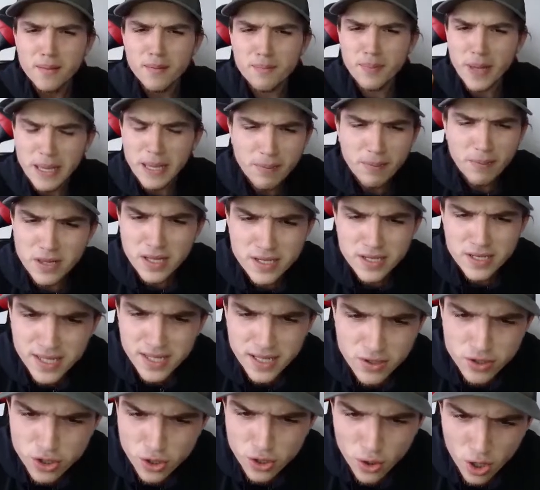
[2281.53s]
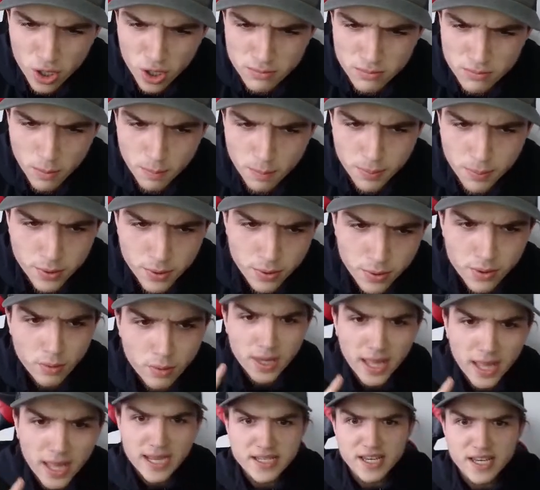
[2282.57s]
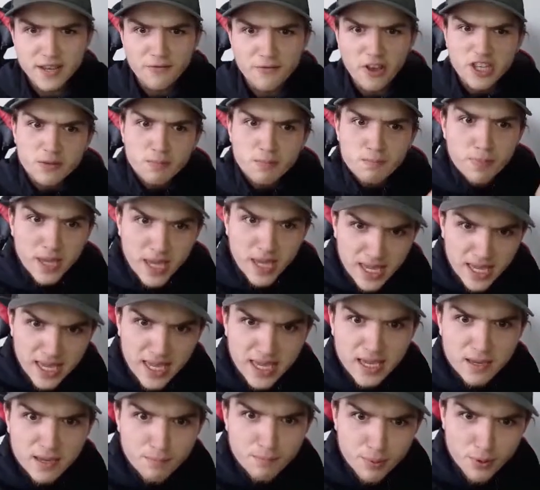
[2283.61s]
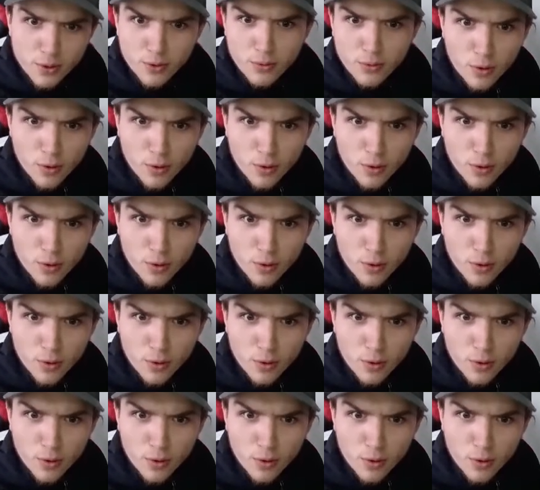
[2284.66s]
People are still talking about Bruno like as if it's peak Bruno